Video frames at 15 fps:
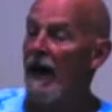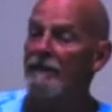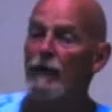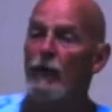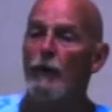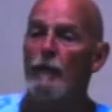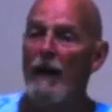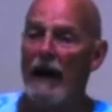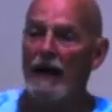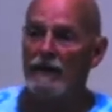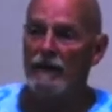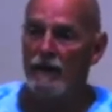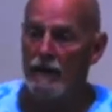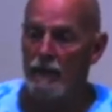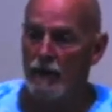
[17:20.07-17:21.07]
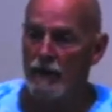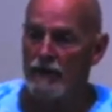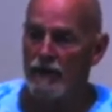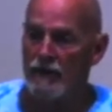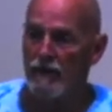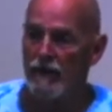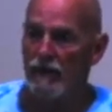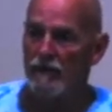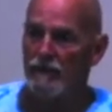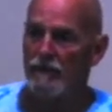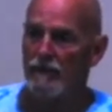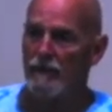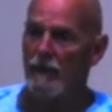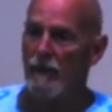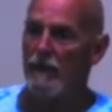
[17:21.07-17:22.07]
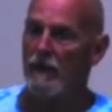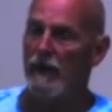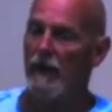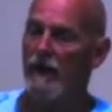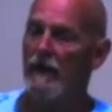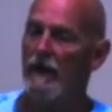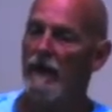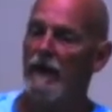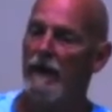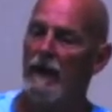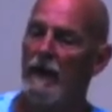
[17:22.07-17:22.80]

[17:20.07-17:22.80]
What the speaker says: I have to go back to the emergency room, okay?